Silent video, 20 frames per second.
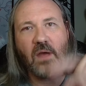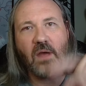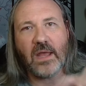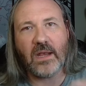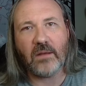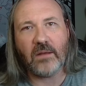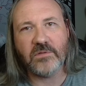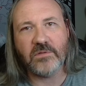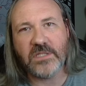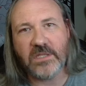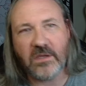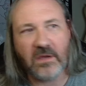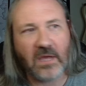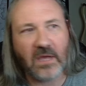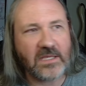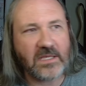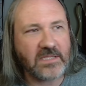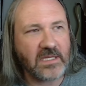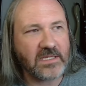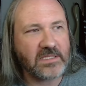and I will see you
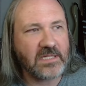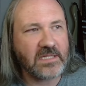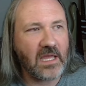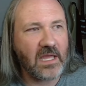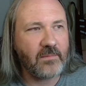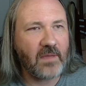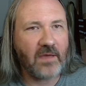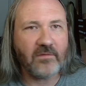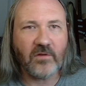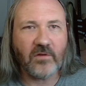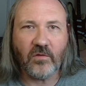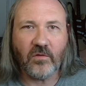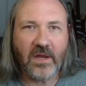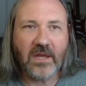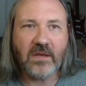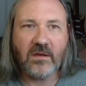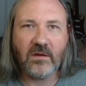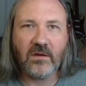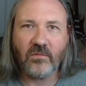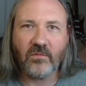guys next time. Have a
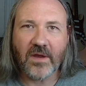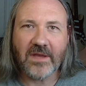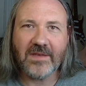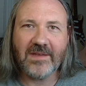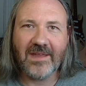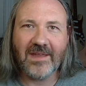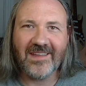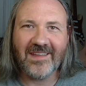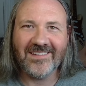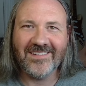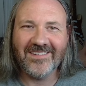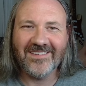great, great day.